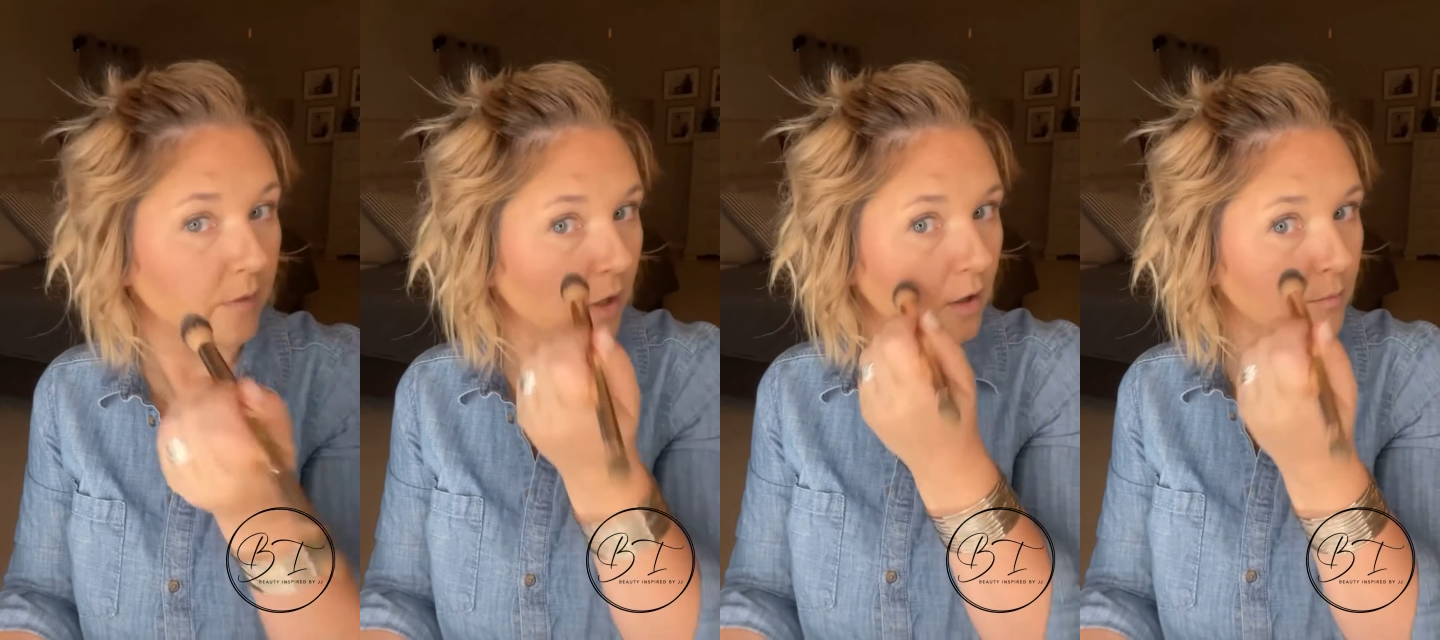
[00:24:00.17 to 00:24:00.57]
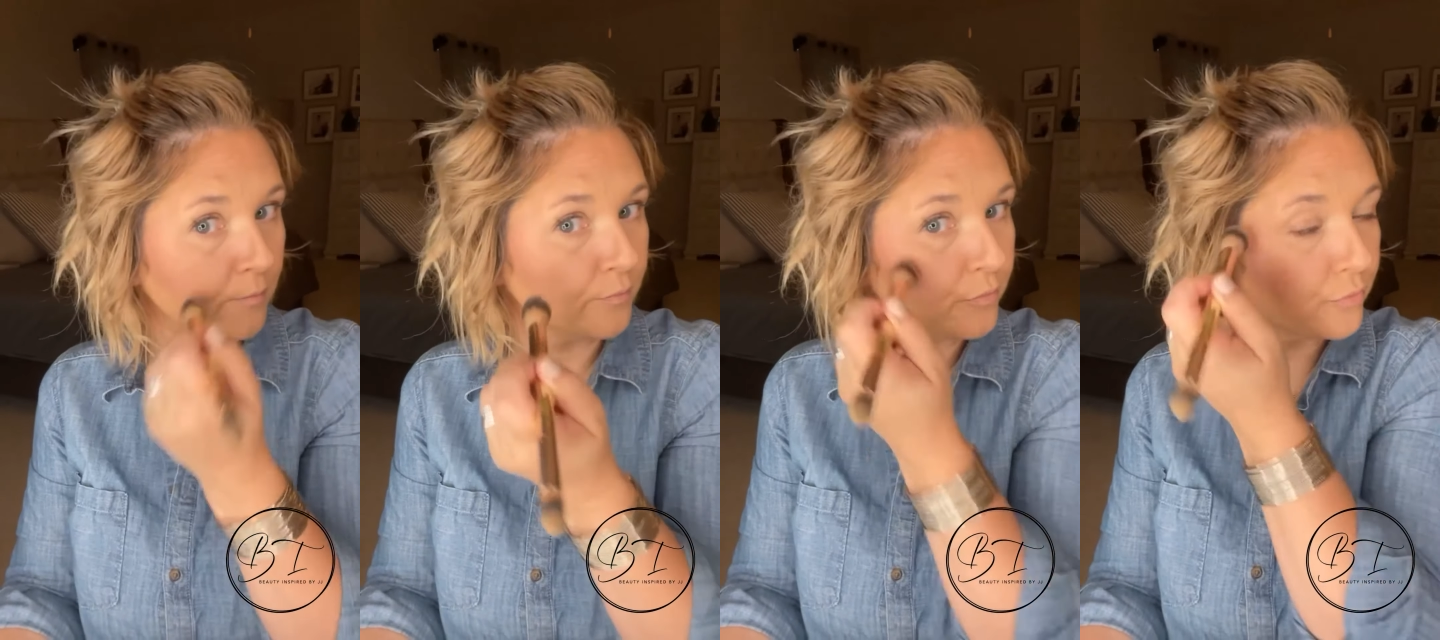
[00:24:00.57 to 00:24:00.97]
there.
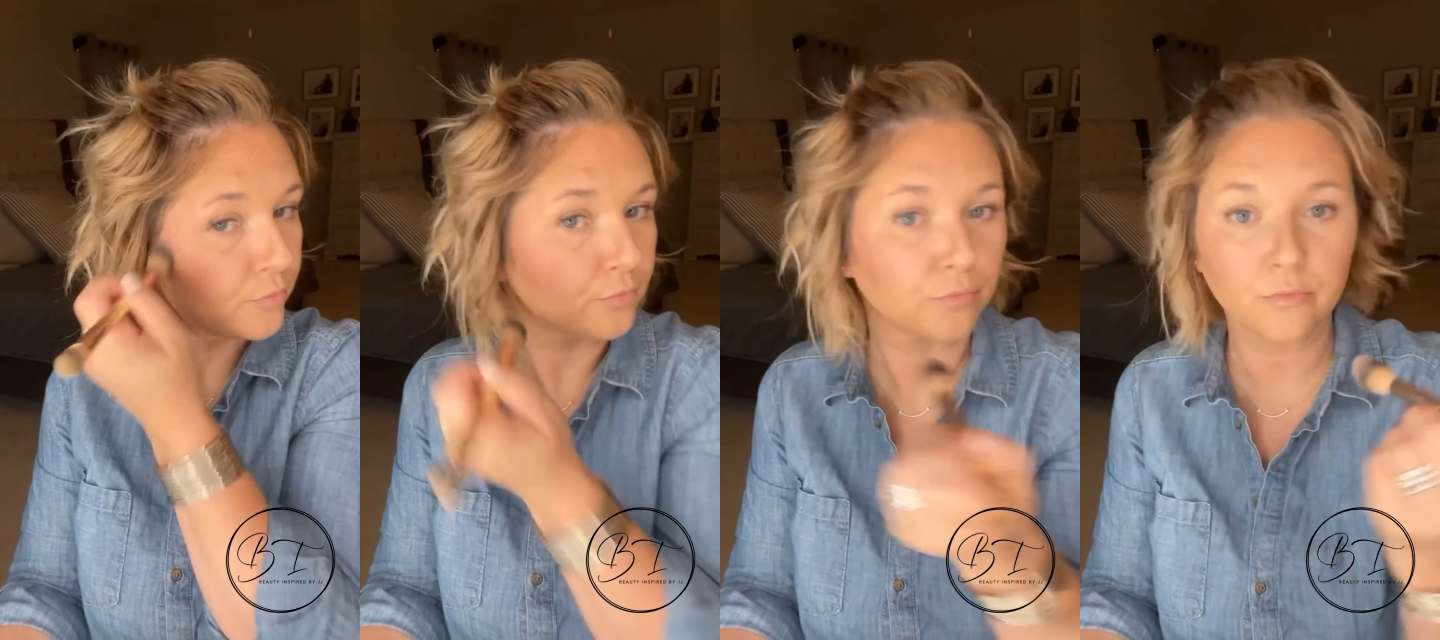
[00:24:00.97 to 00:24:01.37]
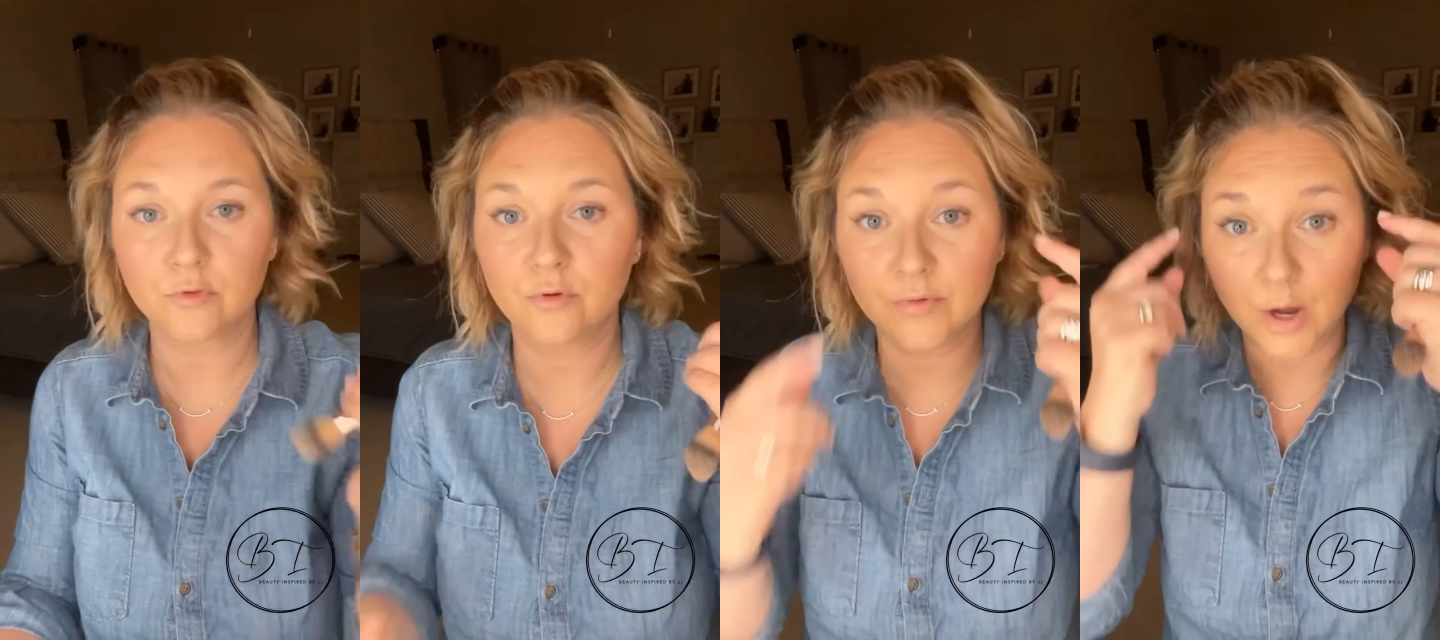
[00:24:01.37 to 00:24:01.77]

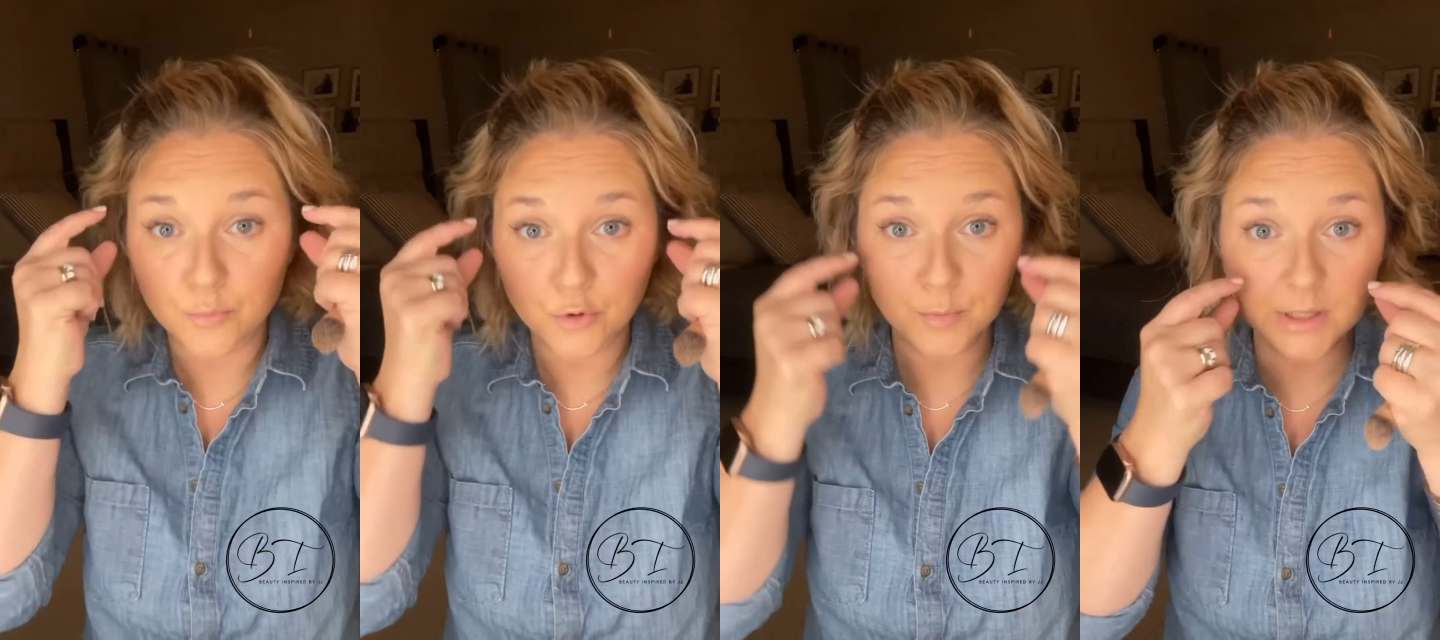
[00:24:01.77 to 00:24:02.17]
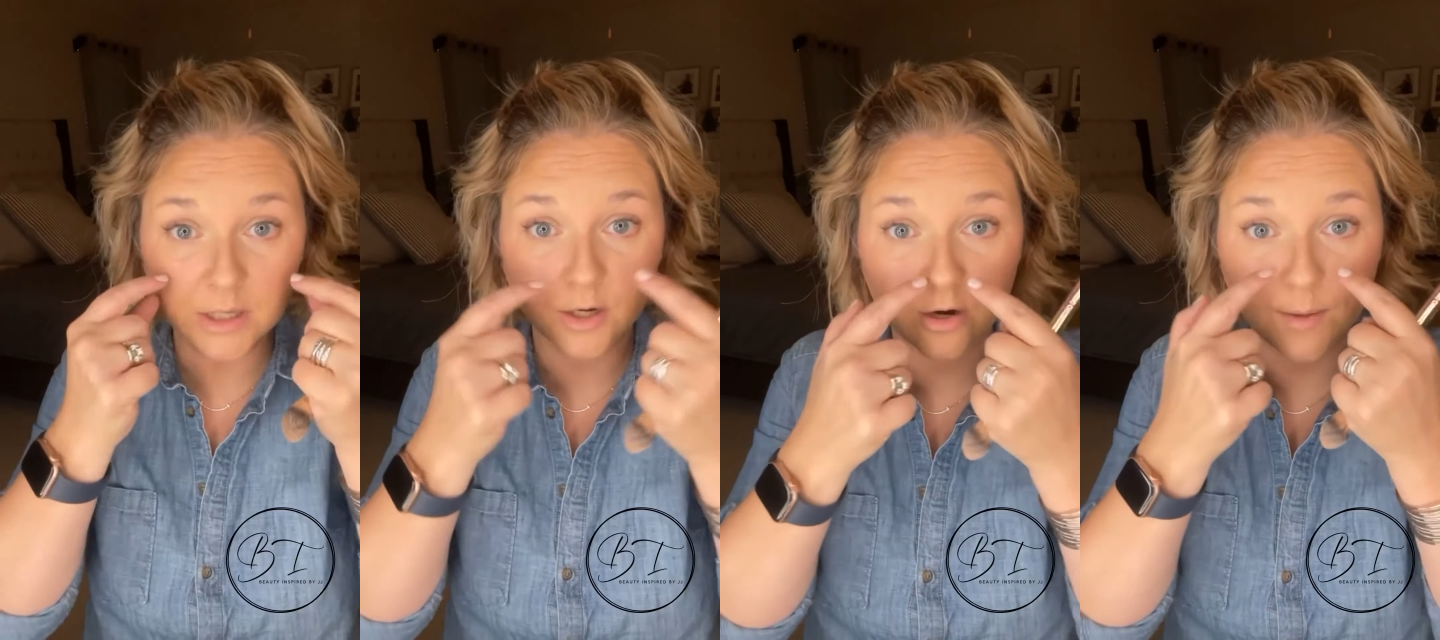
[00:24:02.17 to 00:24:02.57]
So I've got Ruby
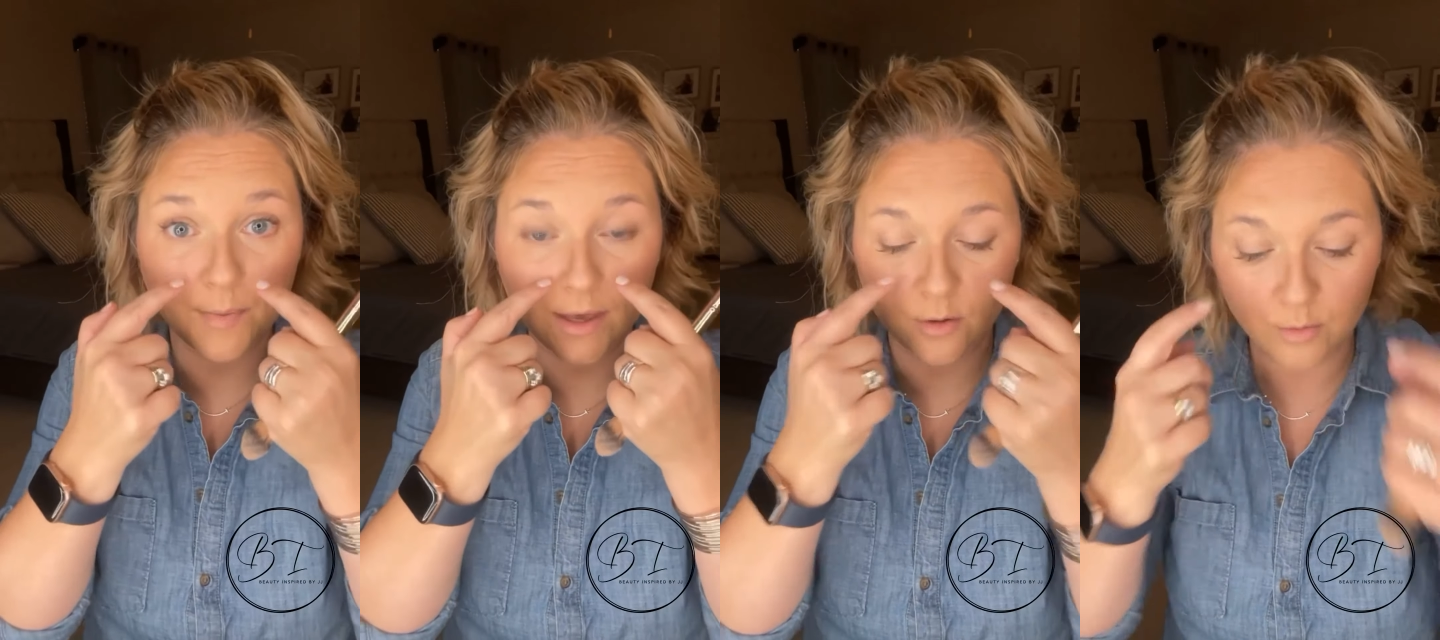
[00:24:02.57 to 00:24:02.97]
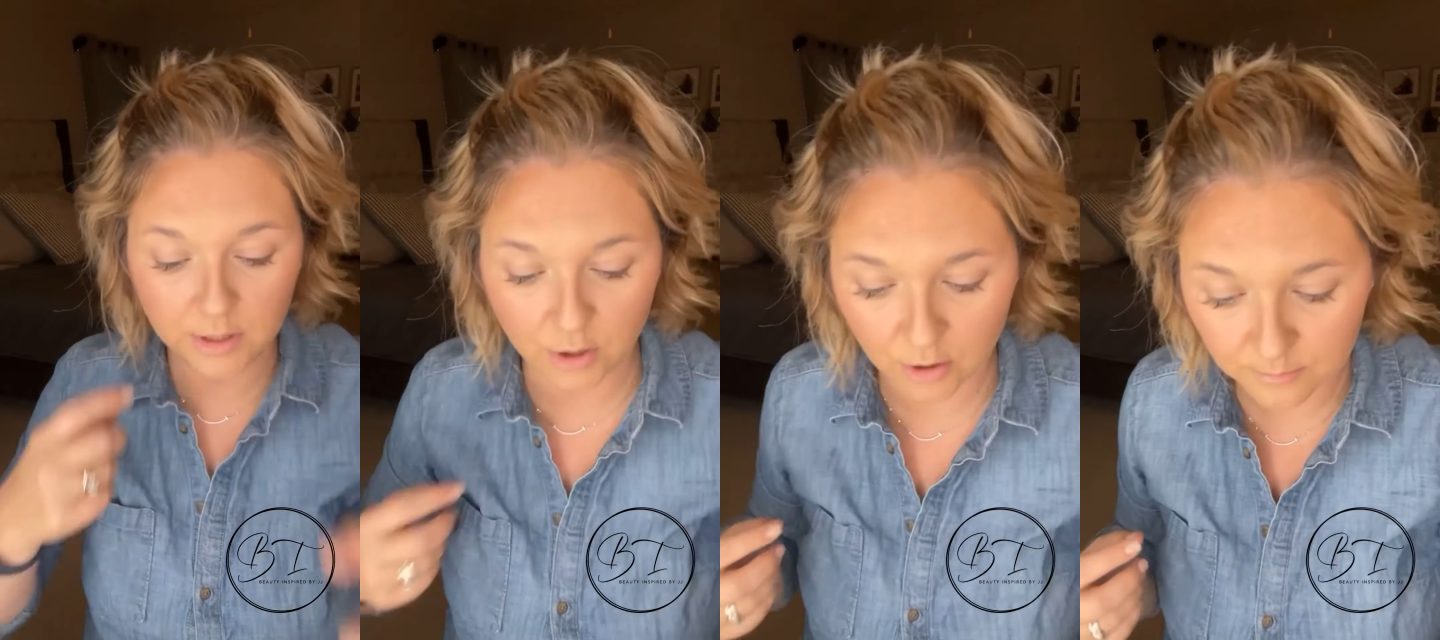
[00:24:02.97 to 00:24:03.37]
here and Petal
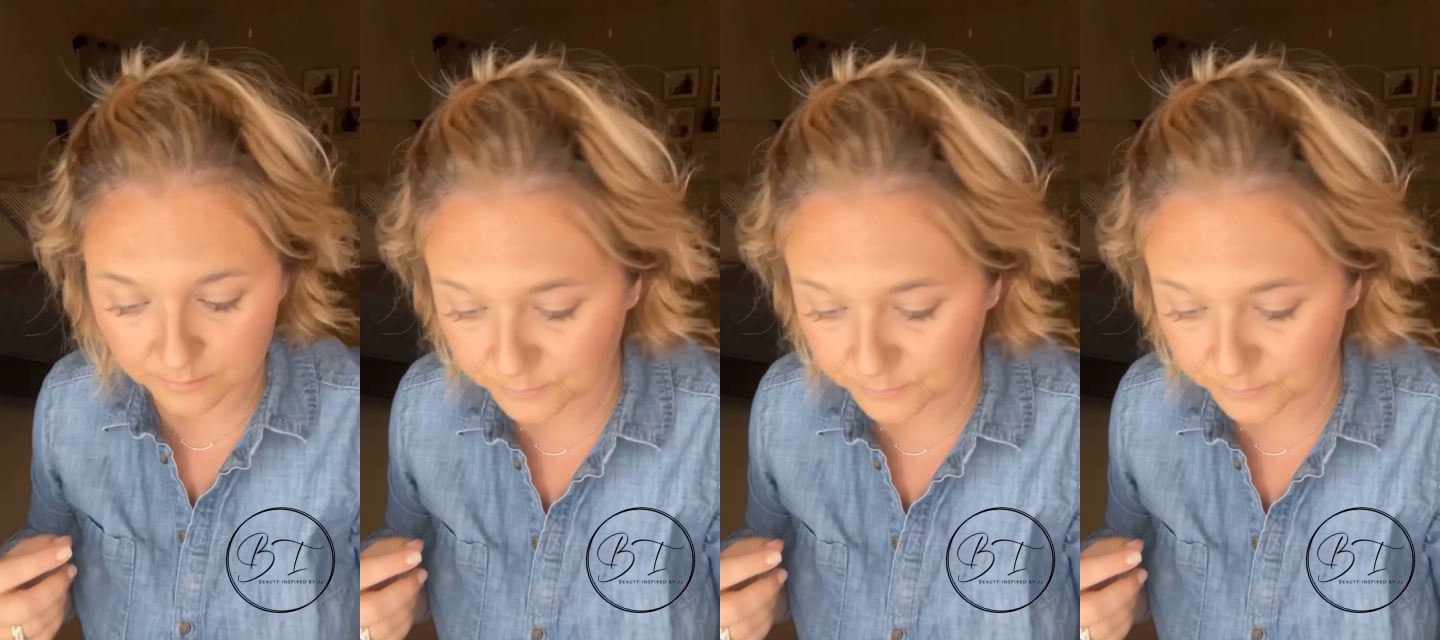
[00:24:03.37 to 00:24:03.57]
here.